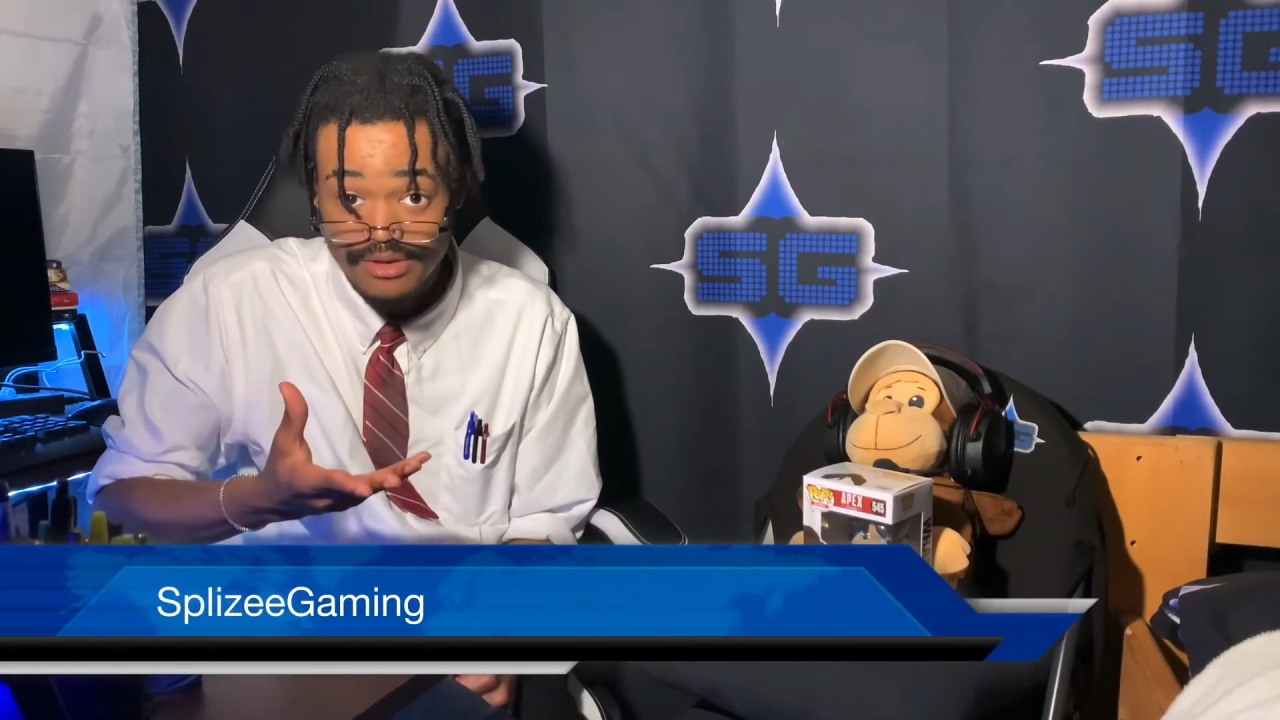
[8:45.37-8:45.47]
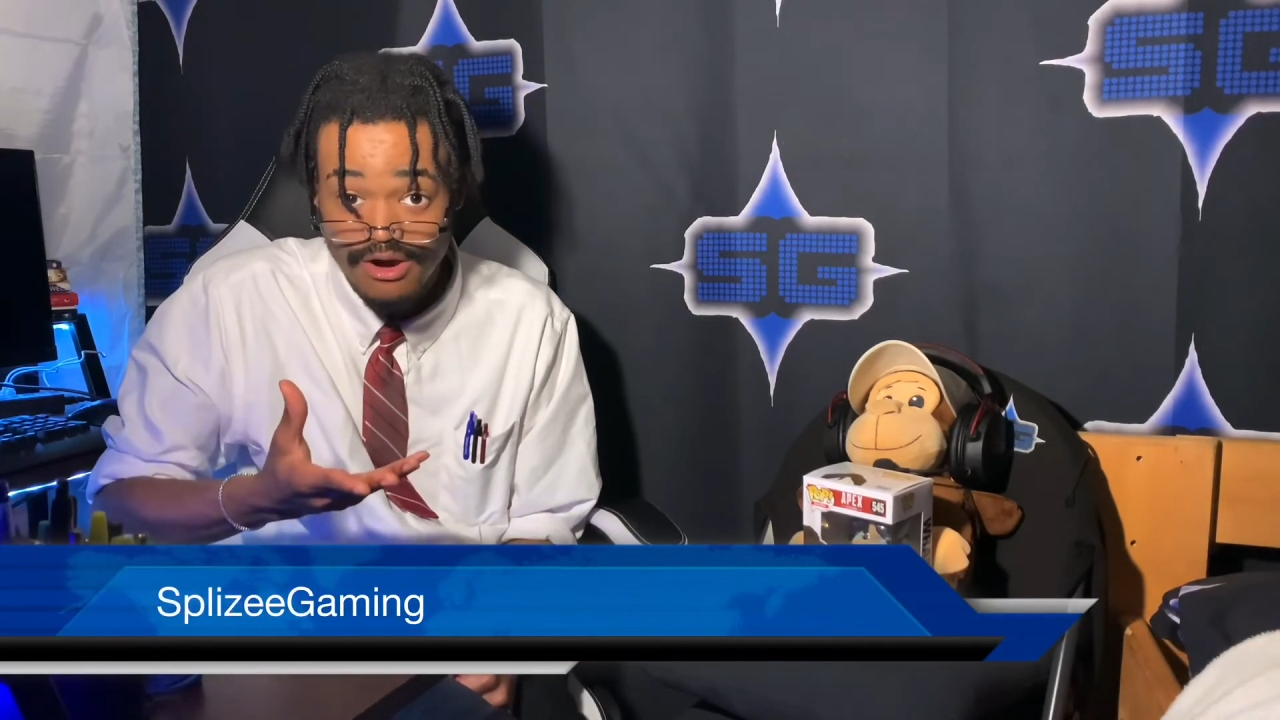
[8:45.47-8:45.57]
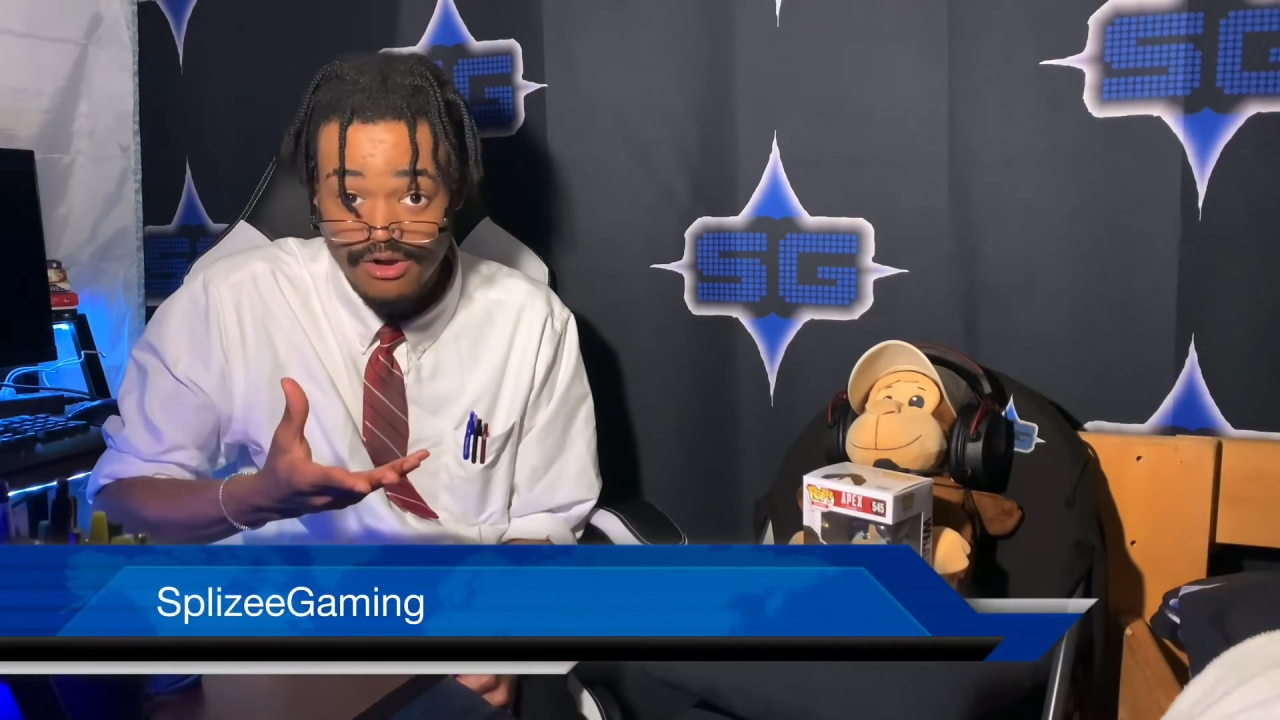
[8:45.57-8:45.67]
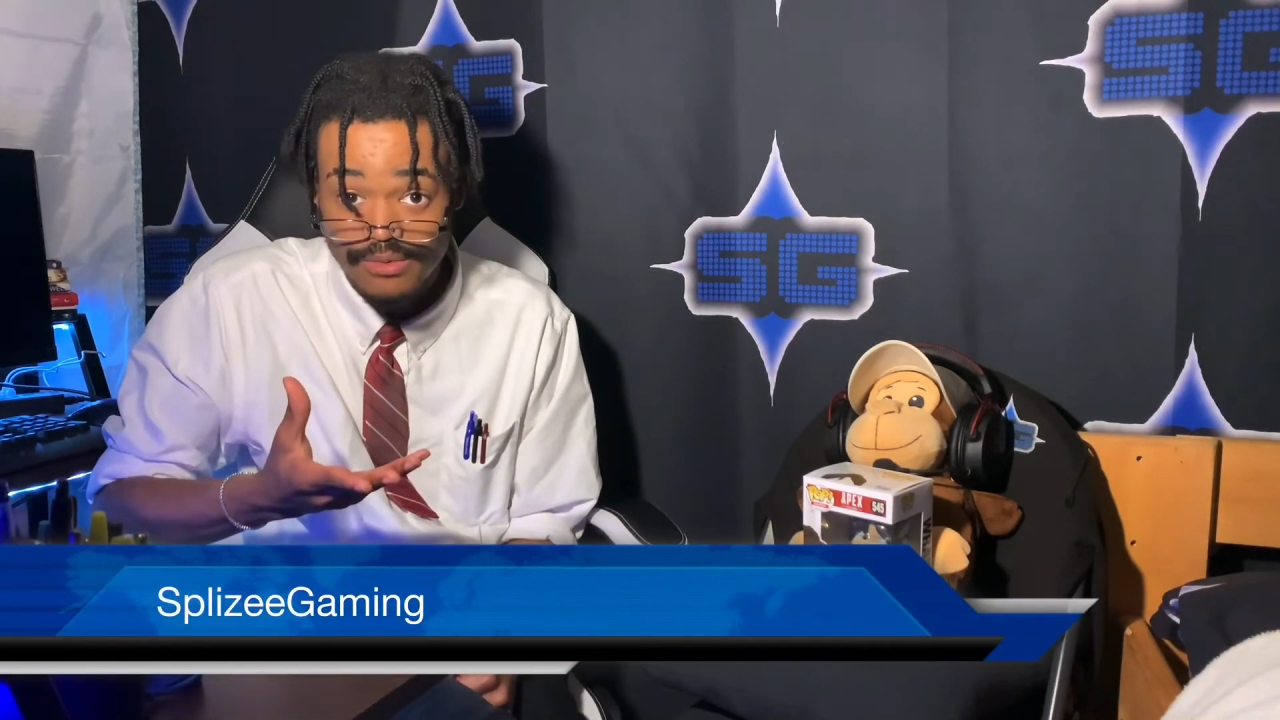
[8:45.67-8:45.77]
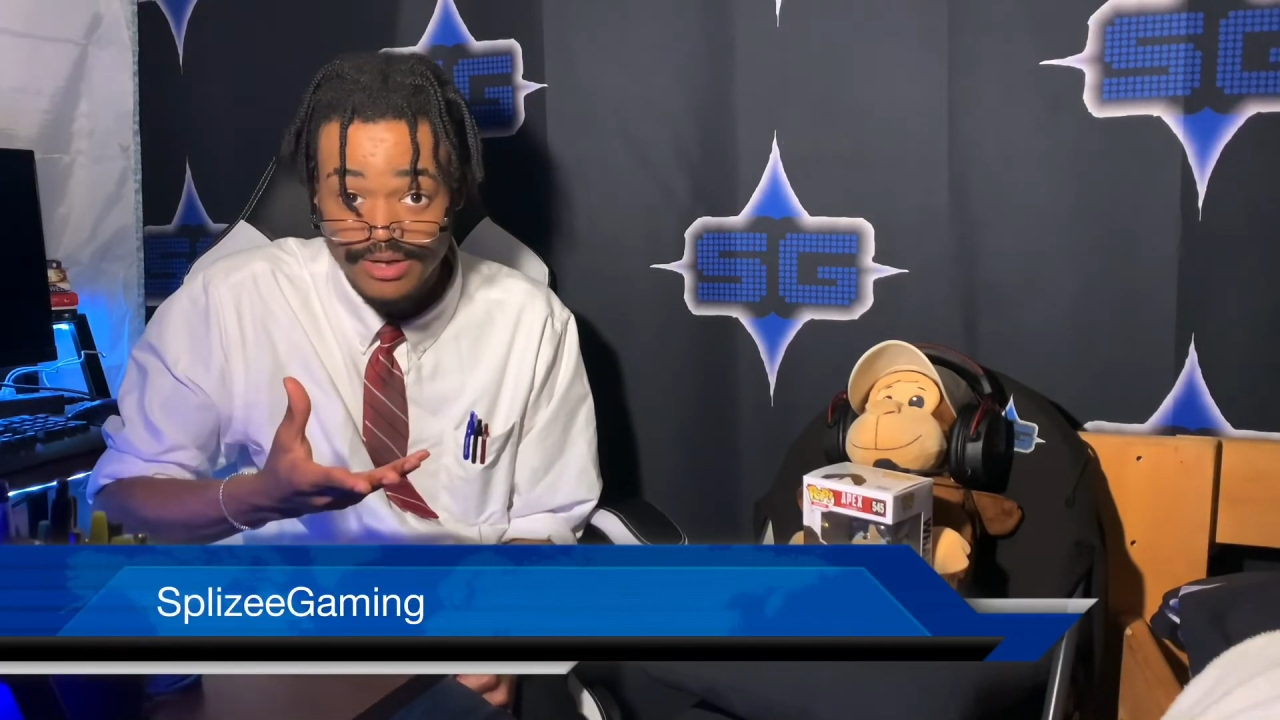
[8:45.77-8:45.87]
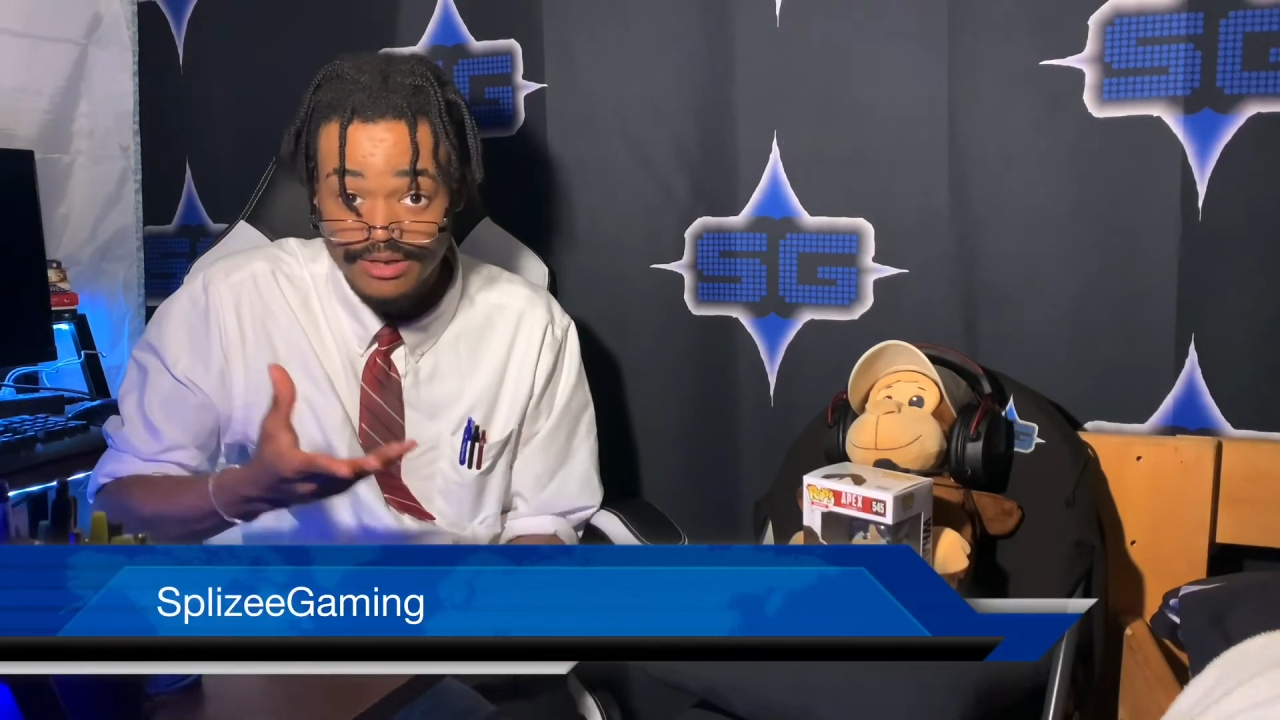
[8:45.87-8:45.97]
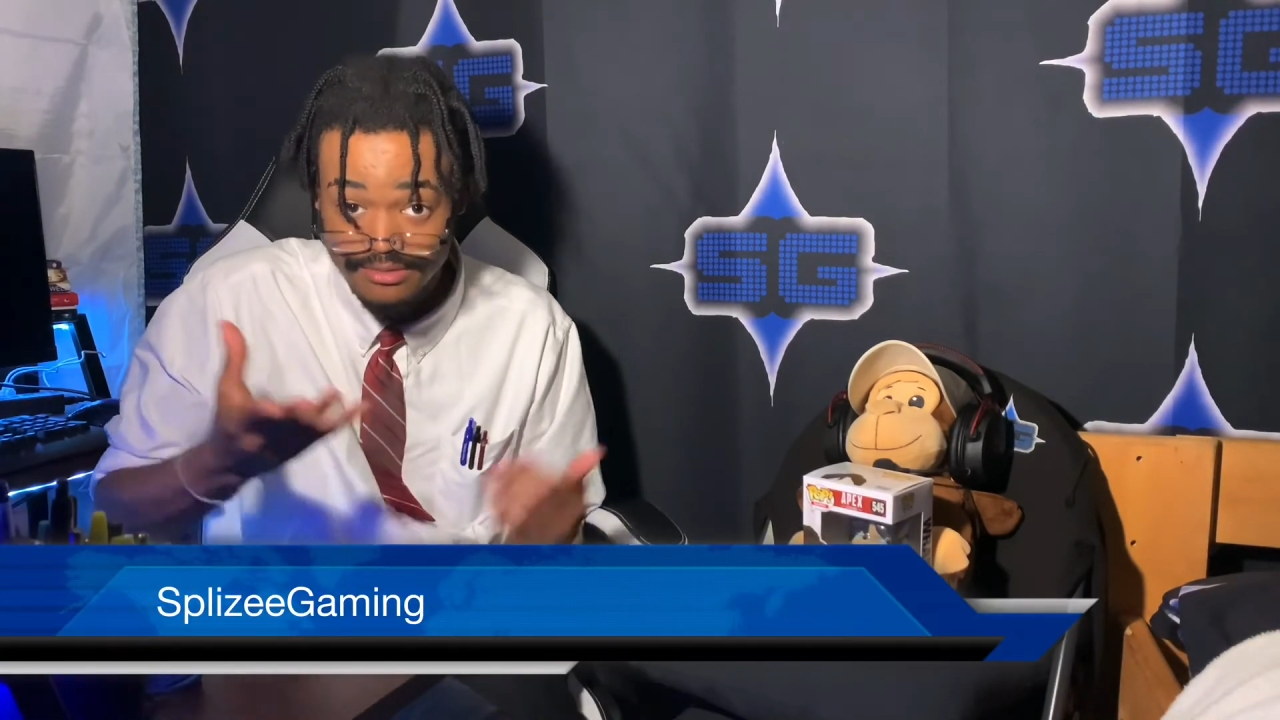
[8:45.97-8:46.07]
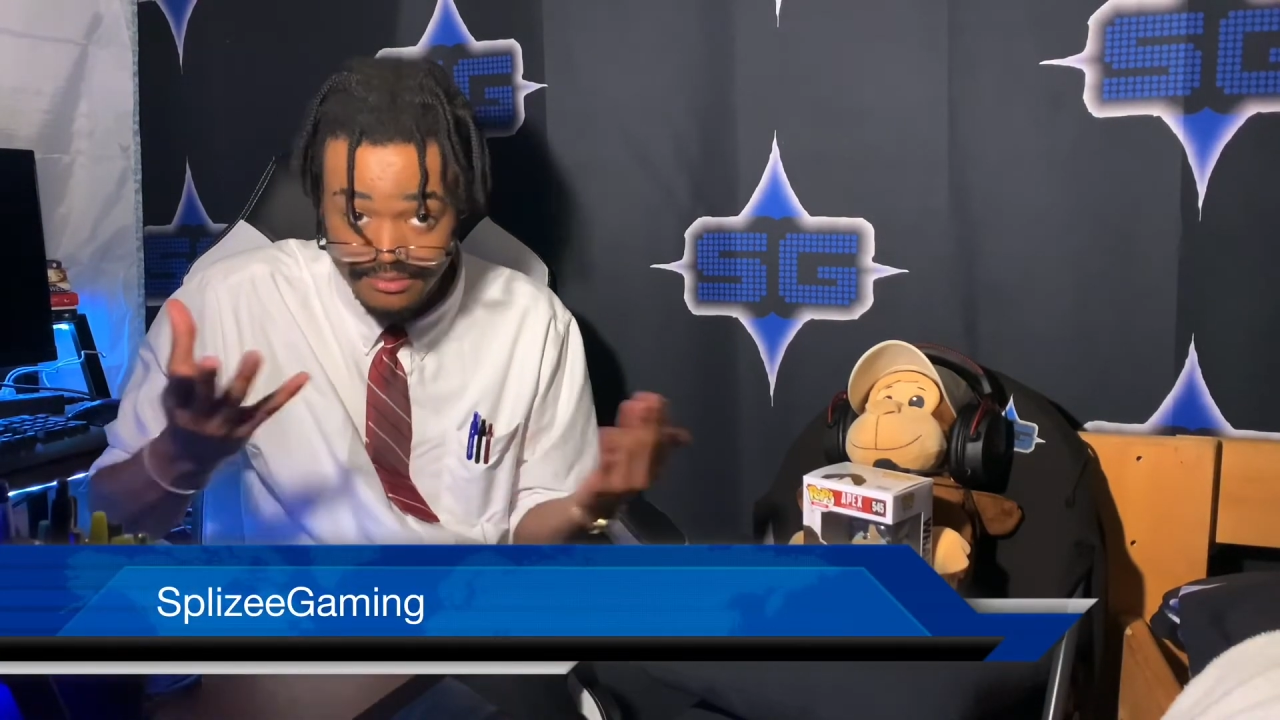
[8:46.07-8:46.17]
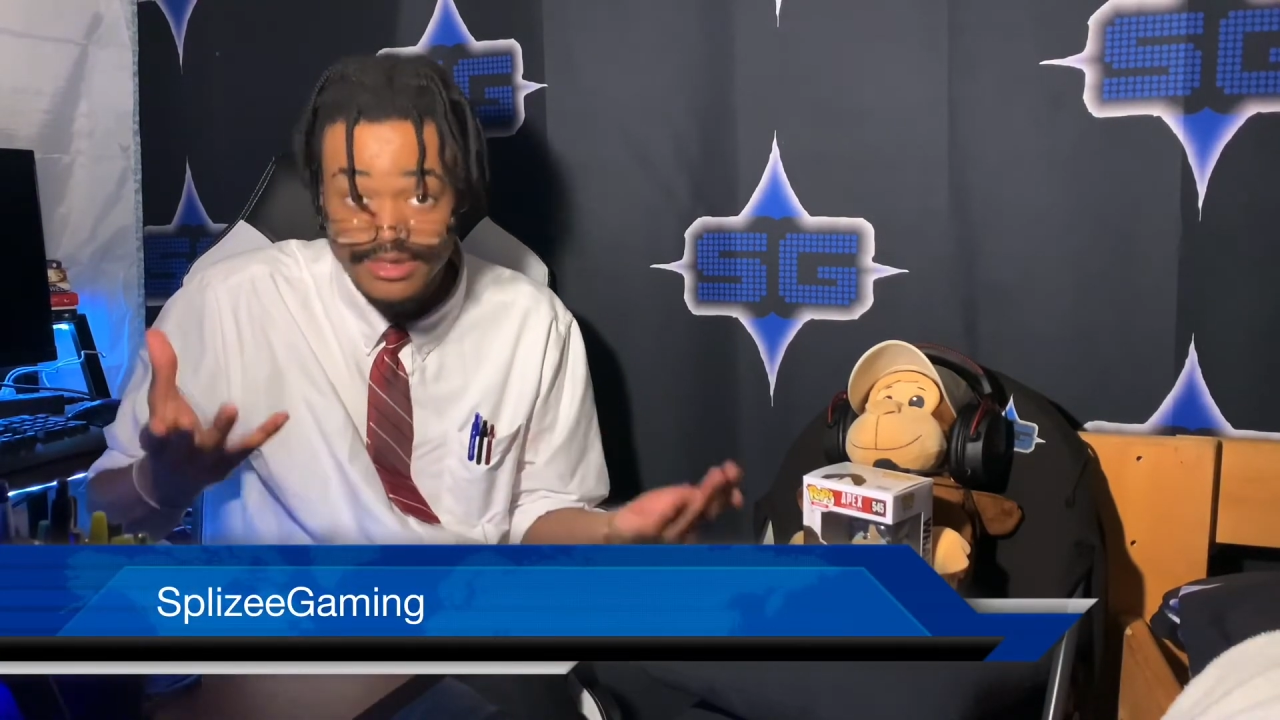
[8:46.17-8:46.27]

already.